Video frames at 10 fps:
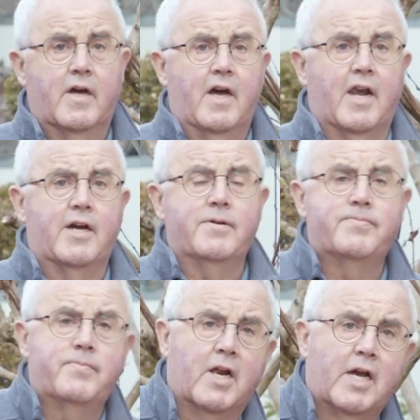Hello,
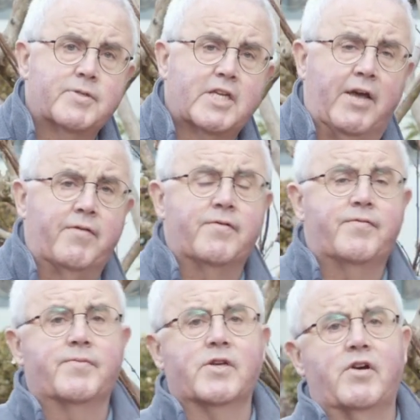my name's Kevin
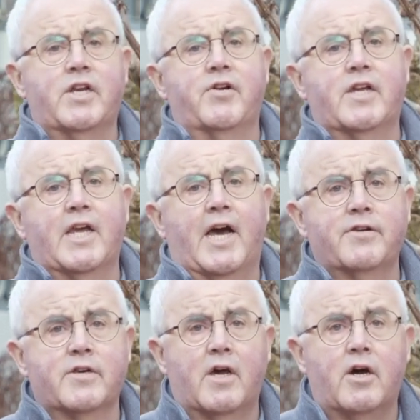from the Greenery
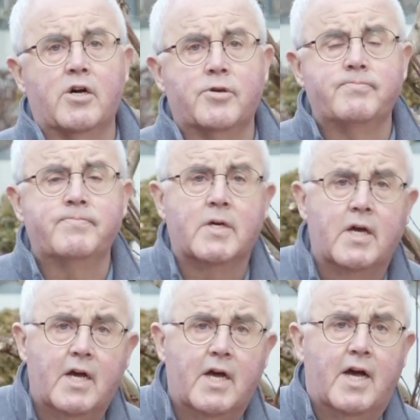Garden and Home.
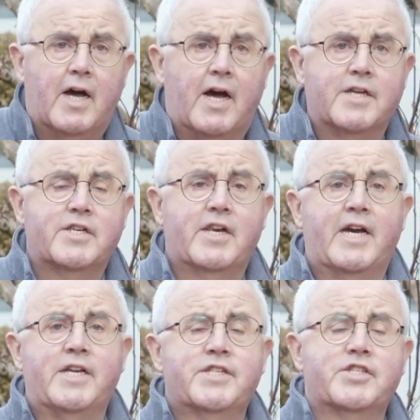
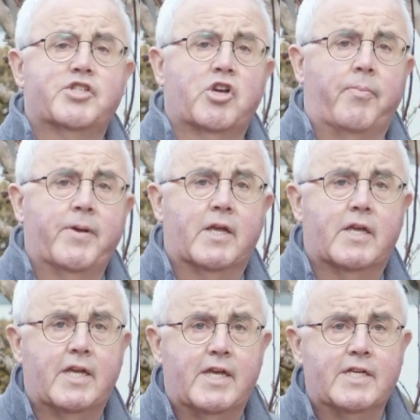Today's topic
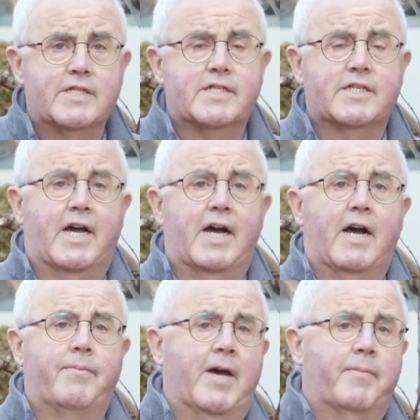is
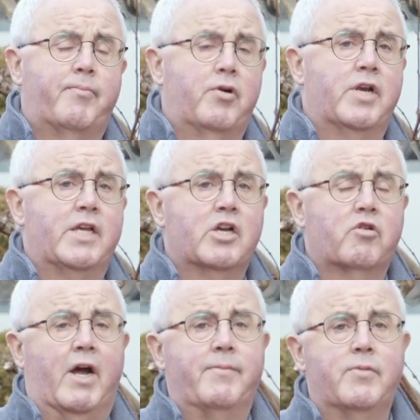about pruning
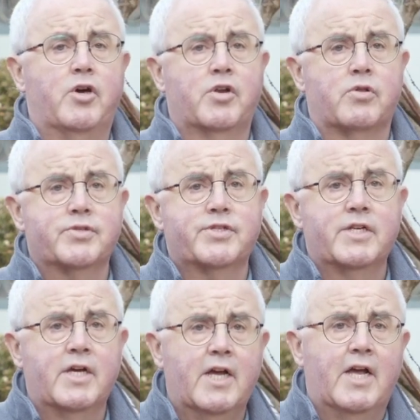crepe myrtles.
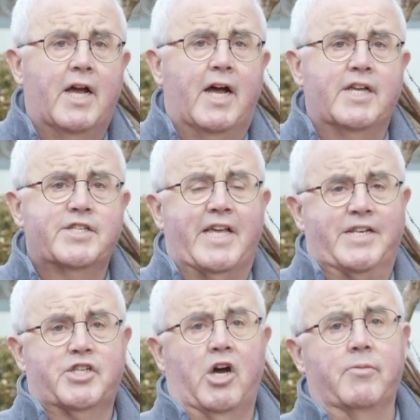It's
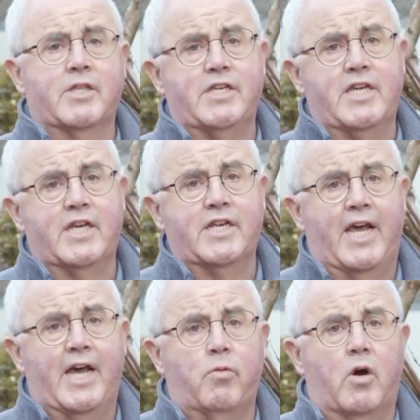that time of the year
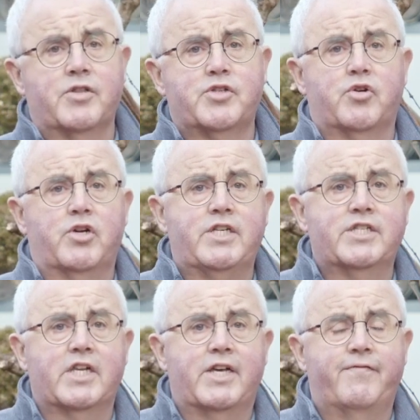now while the trees
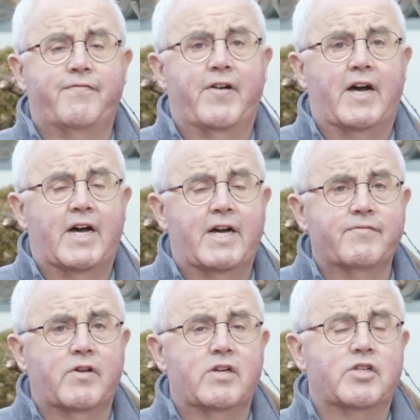have
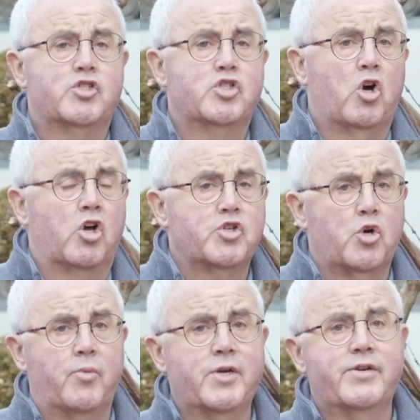gone
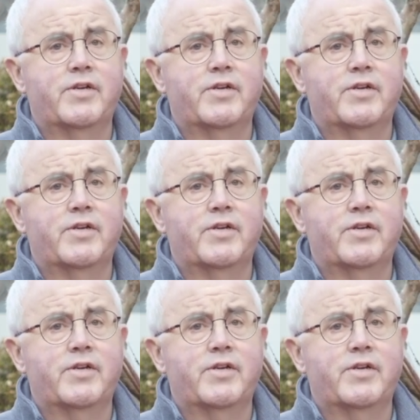dormant